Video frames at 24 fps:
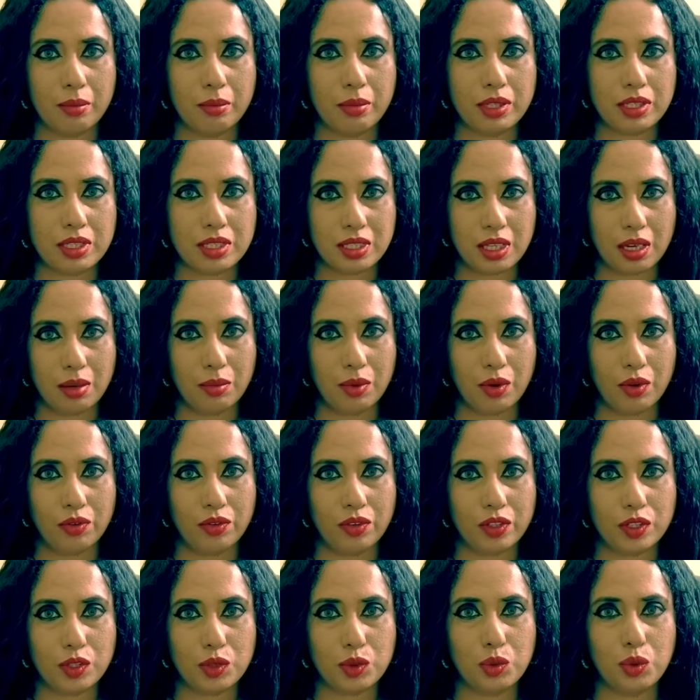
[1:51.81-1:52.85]
but some
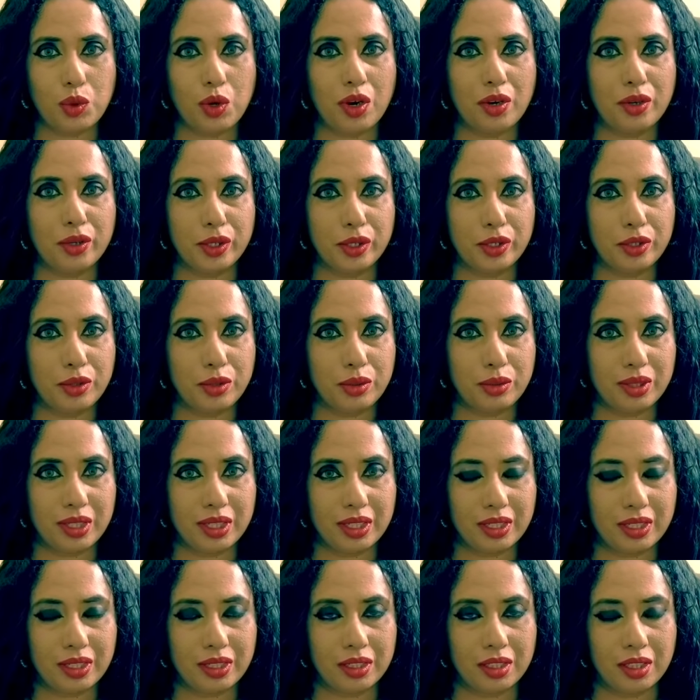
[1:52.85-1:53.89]
of us who are into
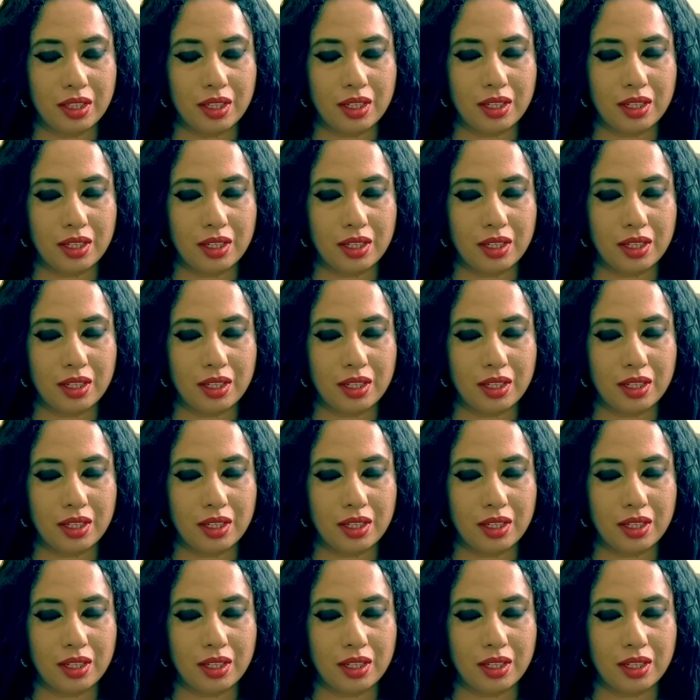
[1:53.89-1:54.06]
it,